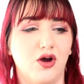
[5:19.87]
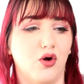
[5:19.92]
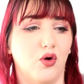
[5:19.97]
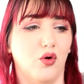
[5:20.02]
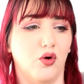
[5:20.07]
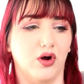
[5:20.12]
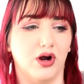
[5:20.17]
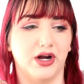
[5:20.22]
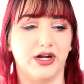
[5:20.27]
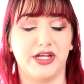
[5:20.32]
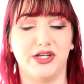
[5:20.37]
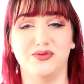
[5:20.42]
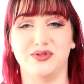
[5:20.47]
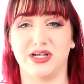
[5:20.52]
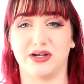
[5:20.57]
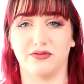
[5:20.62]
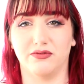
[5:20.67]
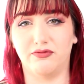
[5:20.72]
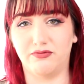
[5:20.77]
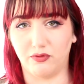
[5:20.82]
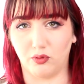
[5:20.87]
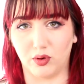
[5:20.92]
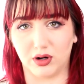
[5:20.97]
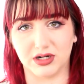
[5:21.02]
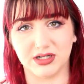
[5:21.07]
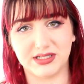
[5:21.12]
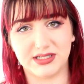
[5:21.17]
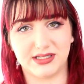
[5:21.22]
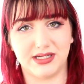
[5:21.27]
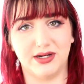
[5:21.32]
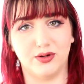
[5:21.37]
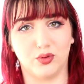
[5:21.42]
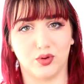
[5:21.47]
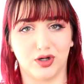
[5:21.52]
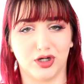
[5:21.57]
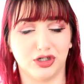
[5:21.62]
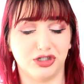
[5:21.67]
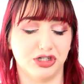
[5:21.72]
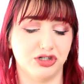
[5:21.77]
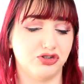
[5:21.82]
or using force in
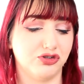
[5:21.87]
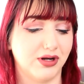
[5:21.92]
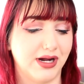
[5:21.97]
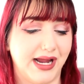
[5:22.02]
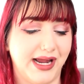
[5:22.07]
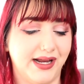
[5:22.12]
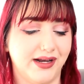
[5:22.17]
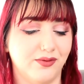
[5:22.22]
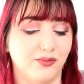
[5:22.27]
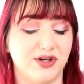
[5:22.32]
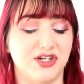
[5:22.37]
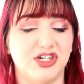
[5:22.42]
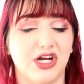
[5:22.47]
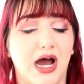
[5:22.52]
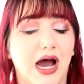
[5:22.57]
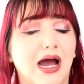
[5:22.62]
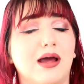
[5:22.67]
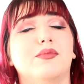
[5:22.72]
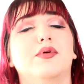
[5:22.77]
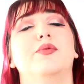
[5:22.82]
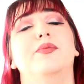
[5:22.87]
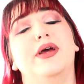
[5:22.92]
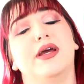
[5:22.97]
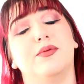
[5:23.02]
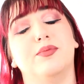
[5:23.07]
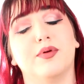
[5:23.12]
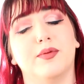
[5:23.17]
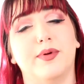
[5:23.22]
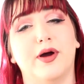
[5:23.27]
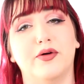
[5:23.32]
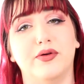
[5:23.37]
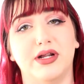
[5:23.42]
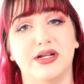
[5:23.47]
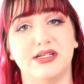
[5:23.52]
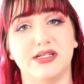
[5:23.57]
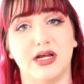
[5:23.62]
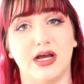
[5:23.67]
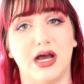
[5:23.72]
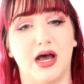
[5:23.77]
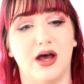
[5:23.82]
order to train, which I'm a big
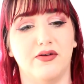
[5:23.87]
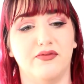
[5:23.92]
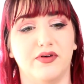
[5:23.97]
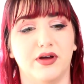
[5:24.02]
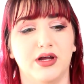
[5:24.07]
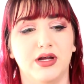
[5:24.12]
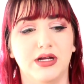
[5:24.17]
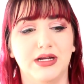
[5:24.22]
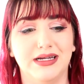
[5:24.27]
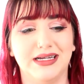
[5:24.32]
proponent of,